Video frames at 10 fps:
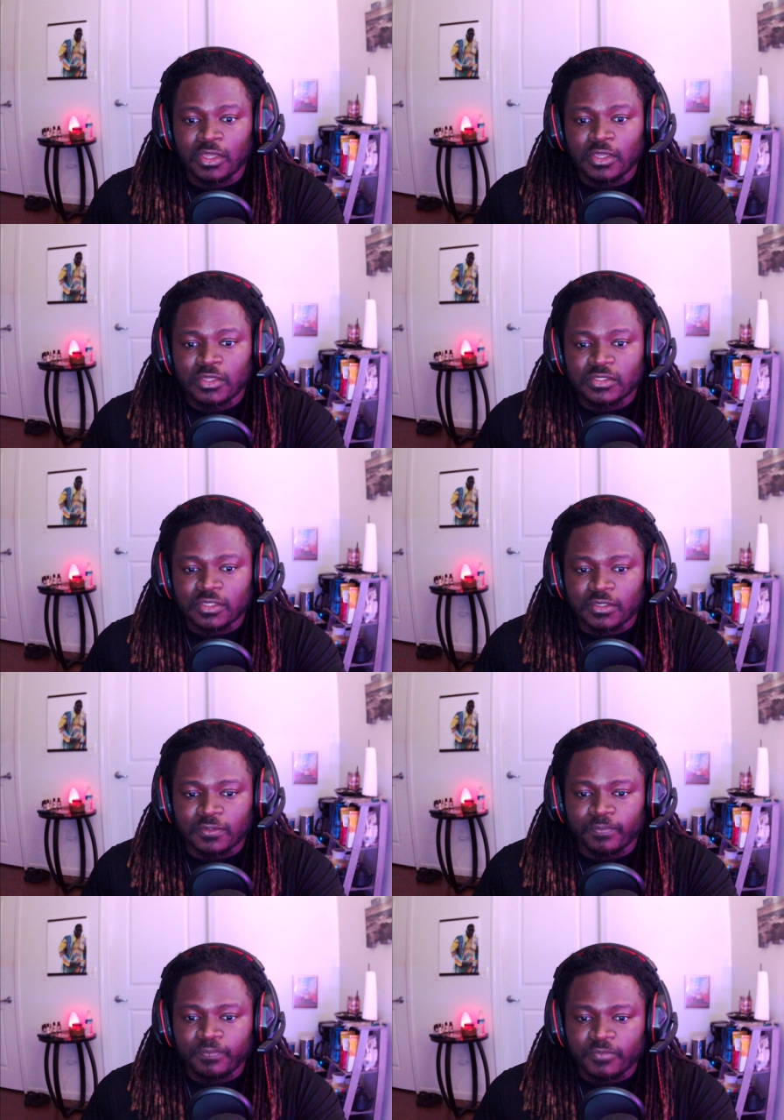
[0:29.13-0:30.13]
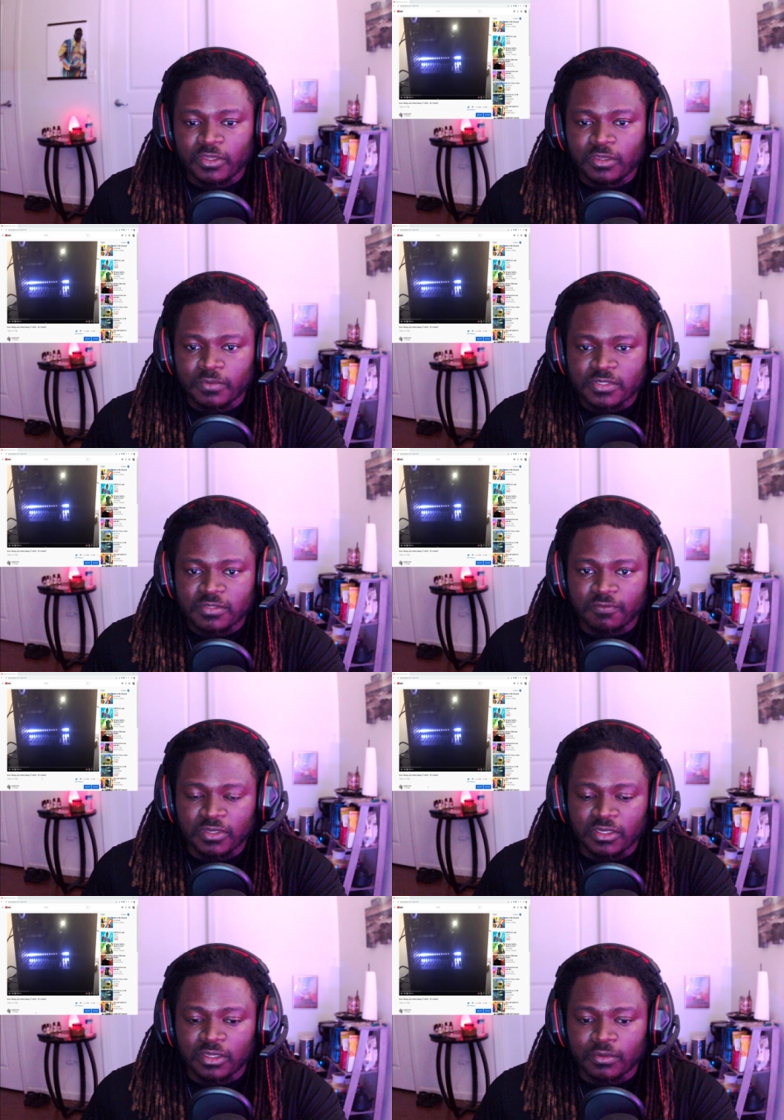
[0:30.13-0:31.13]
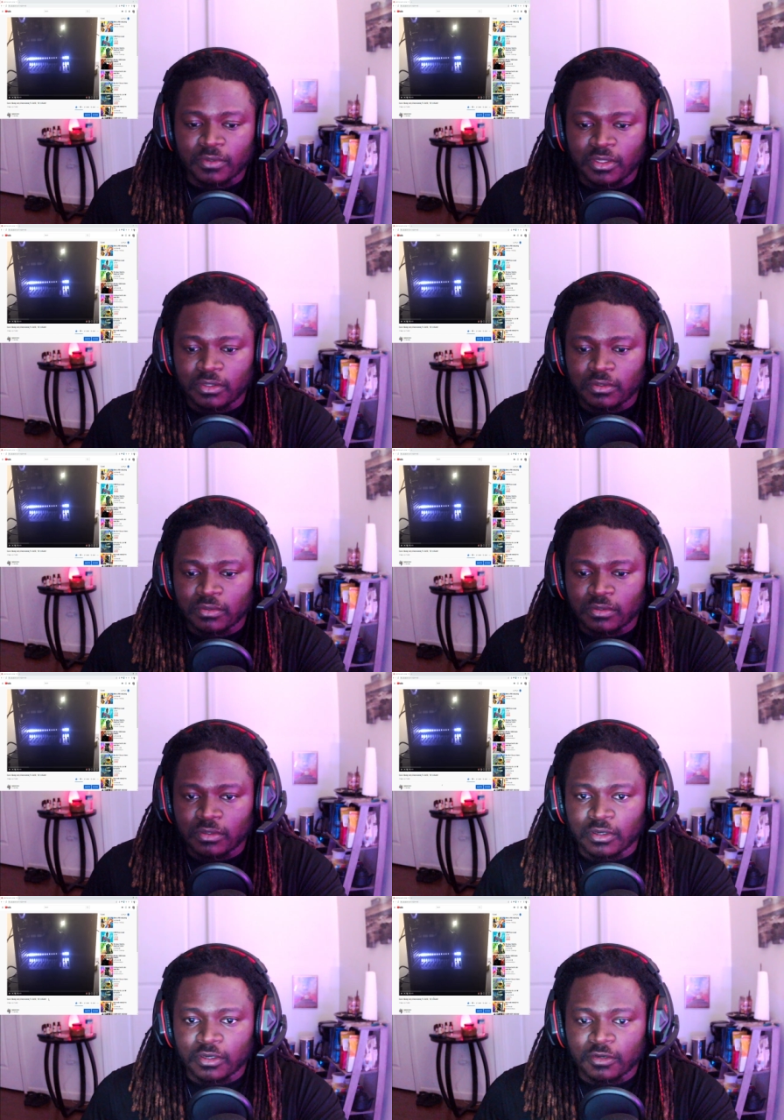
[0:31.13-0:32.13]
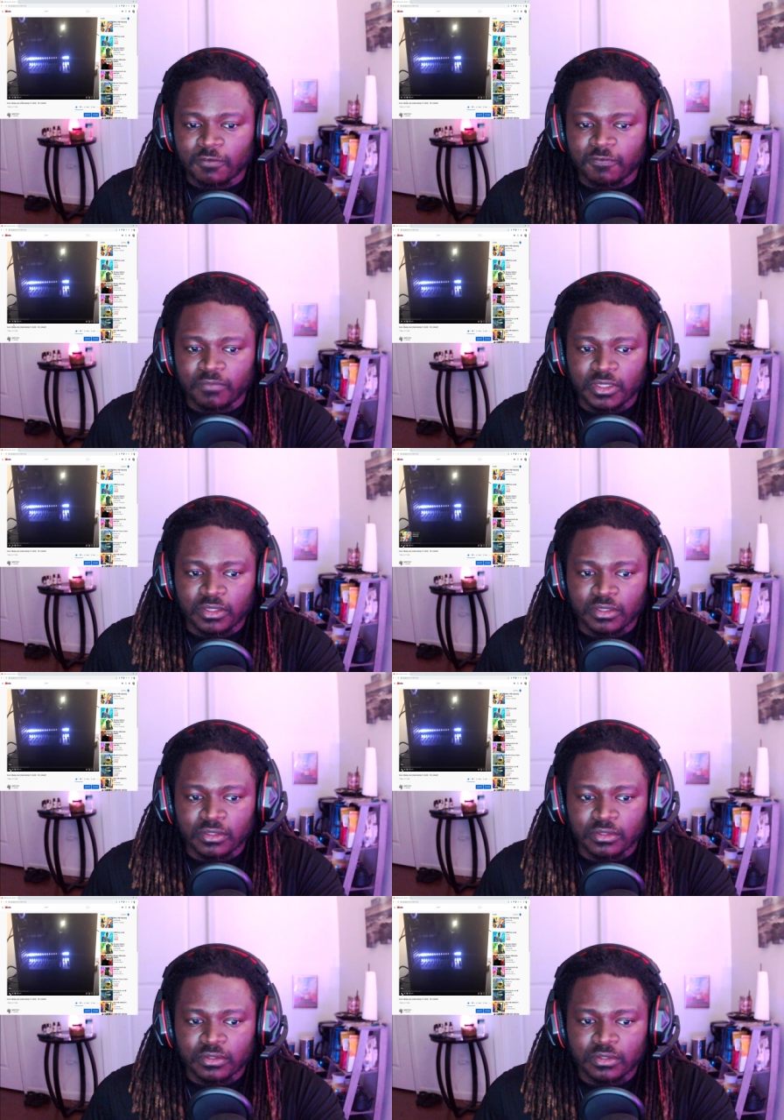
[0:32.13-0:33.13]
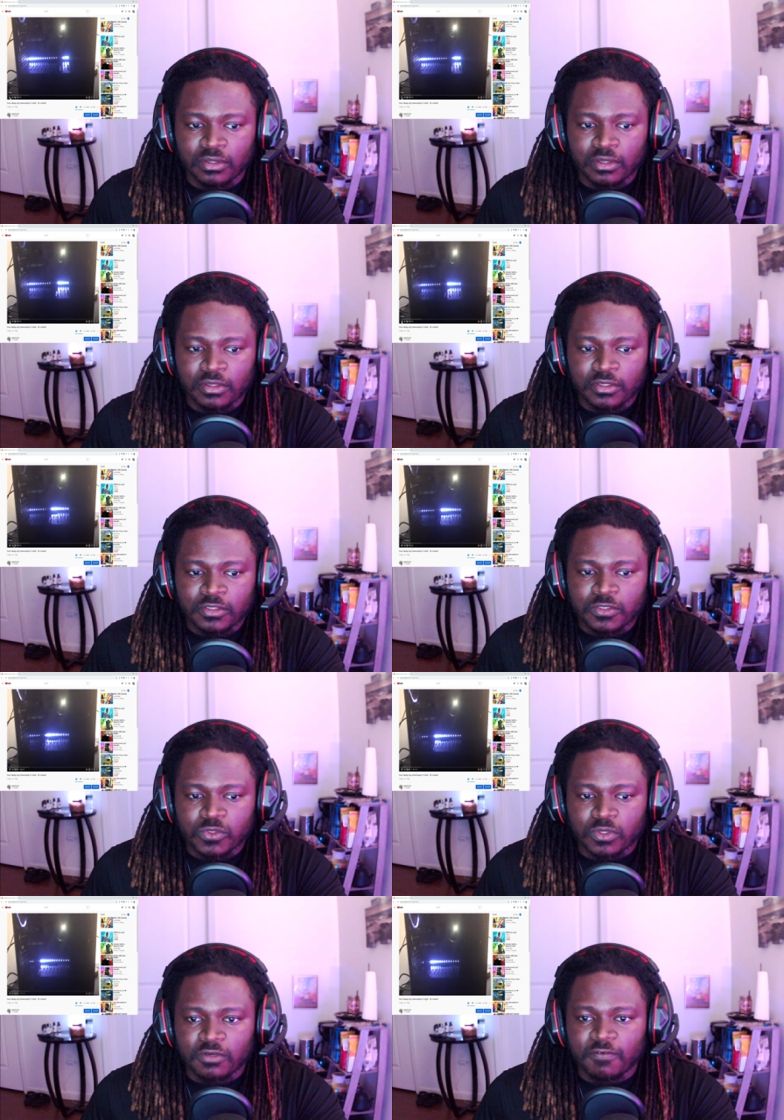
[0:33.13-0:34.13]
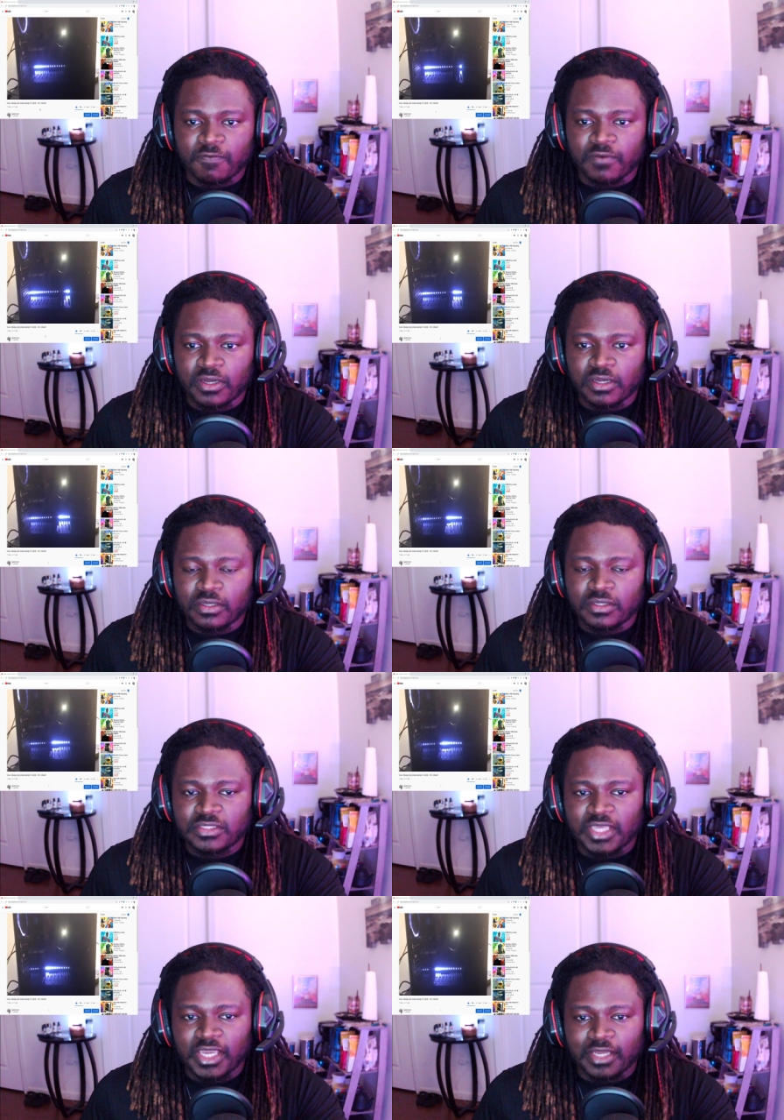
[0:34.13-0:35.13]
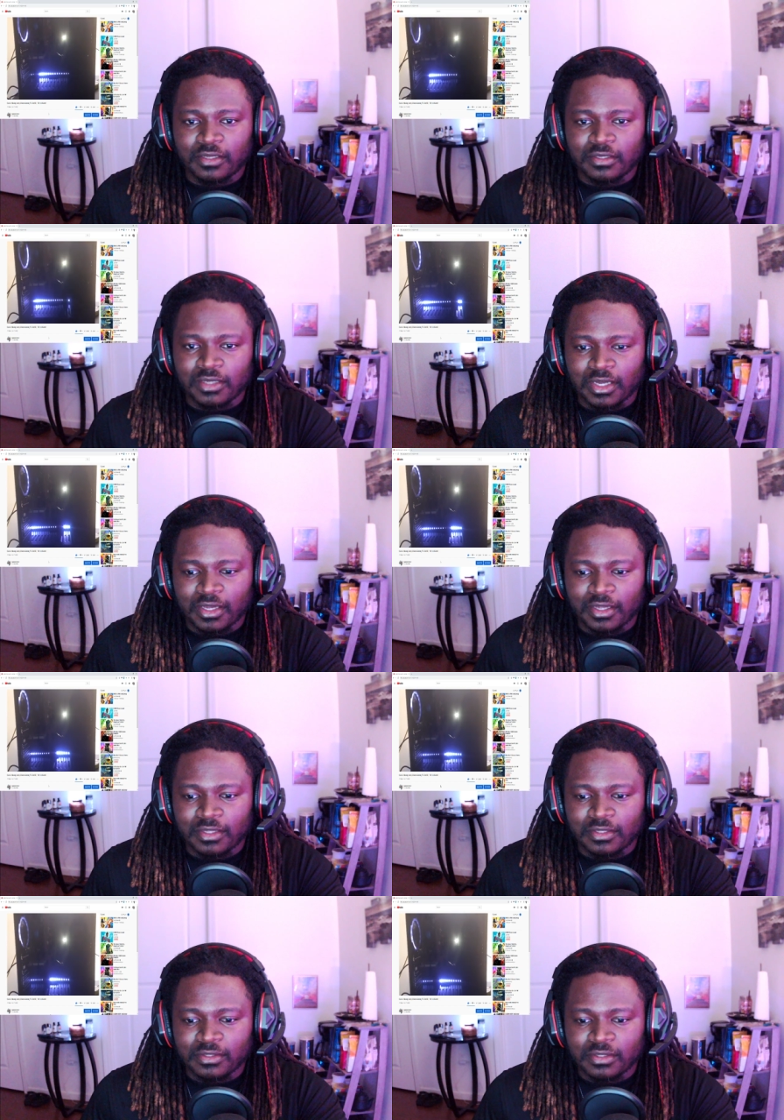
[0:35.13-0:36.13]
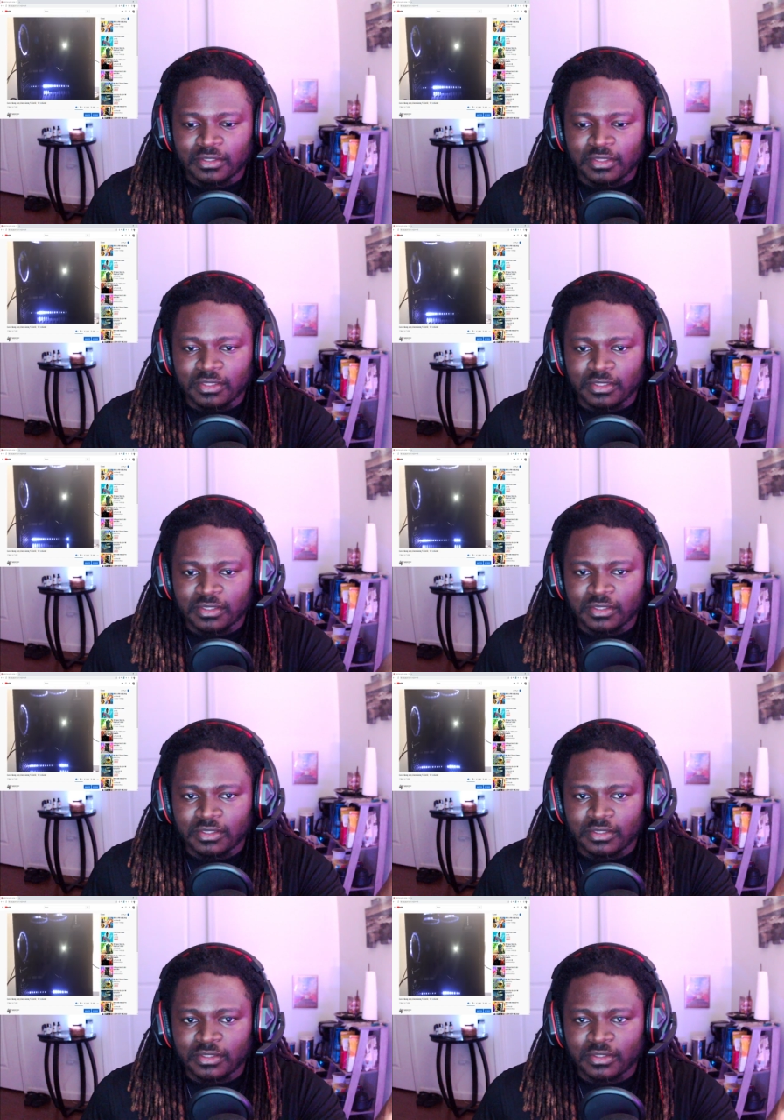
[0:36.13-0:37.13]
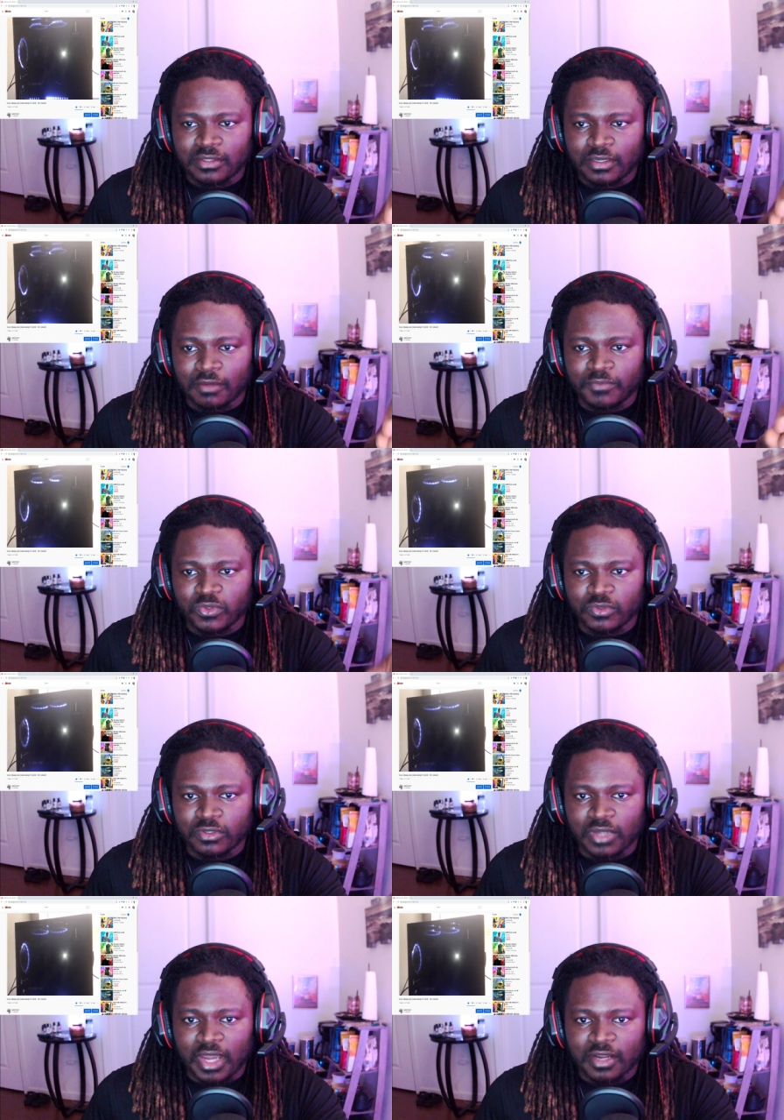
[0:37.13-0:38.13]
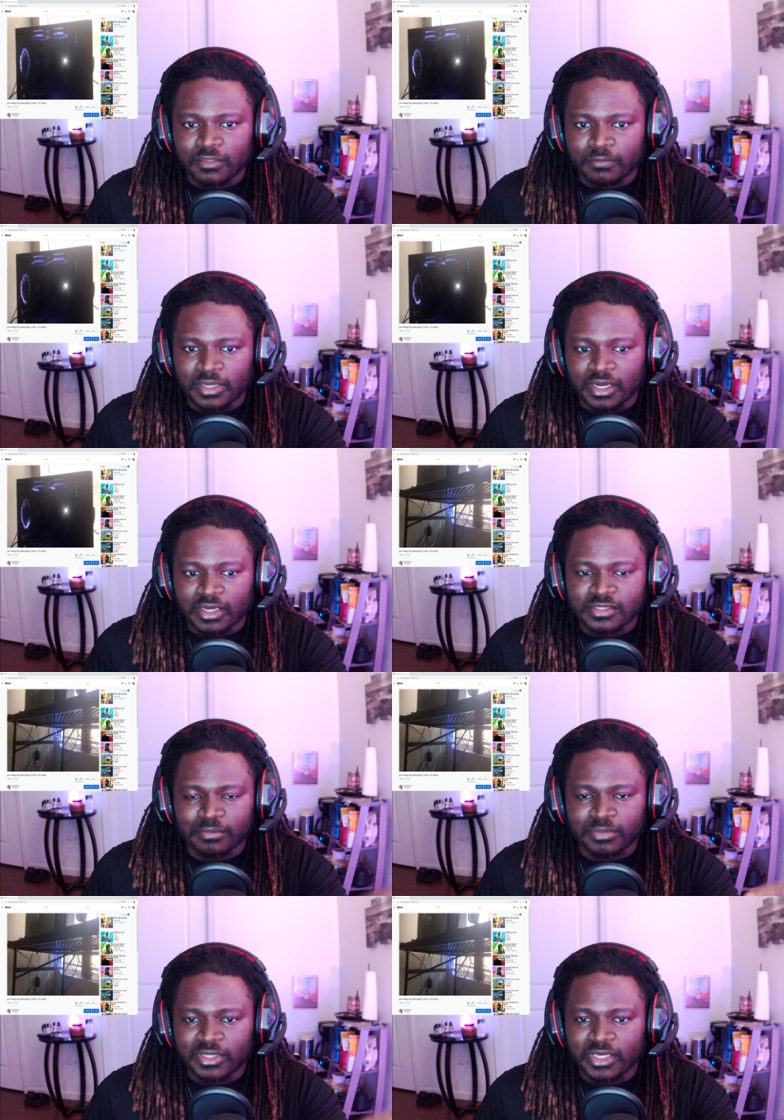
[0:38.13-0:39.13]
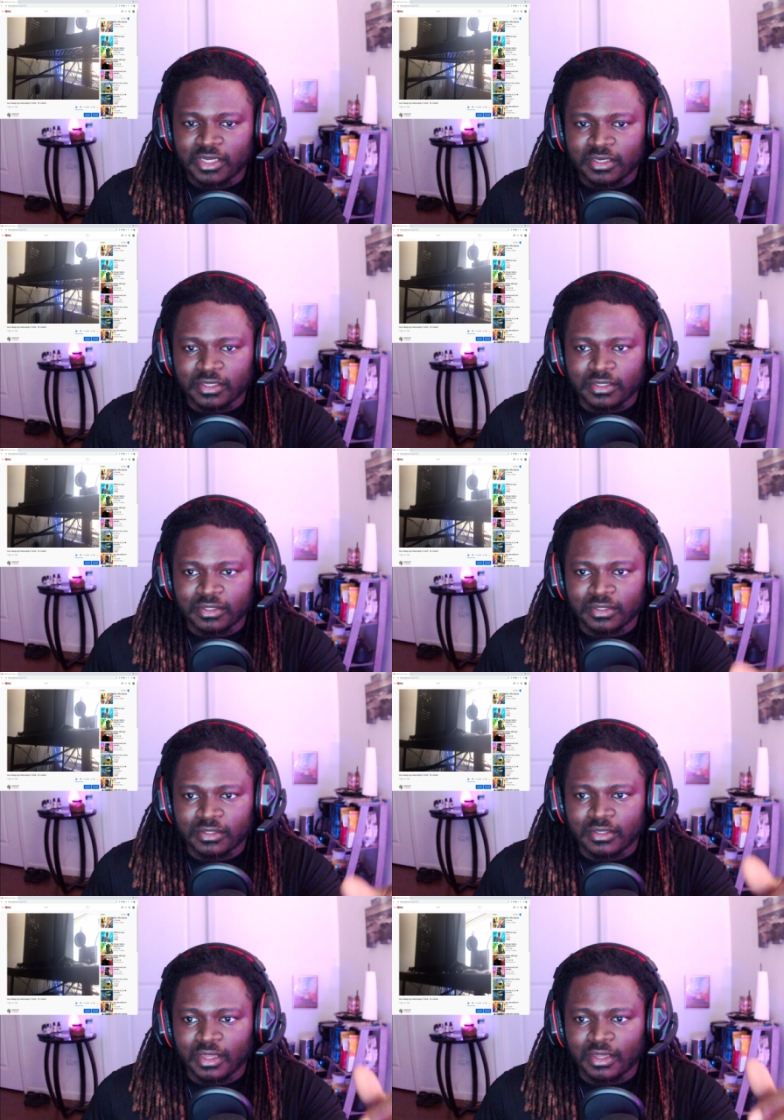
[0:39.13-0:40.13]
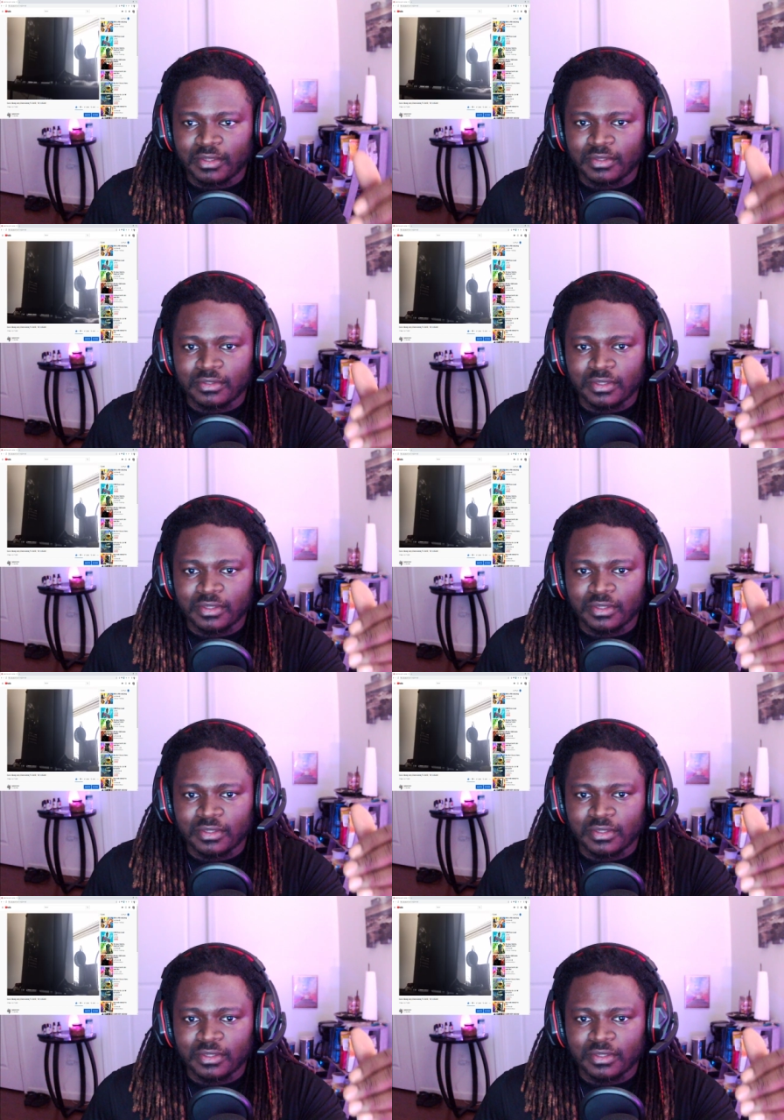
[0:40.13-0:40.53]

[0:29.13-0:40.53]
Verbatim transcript: so here is the video here of me sort of taking a look at the computer out of the box and plugging it in and